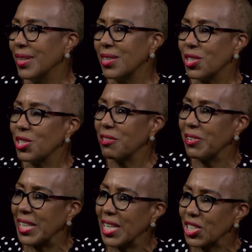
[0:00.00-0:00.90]

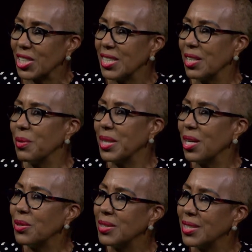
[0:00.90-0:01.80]
certification, they're
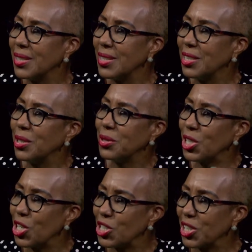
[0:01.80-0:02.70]
without
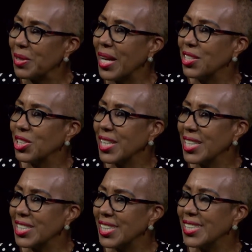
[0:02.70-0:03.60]
tertiary education.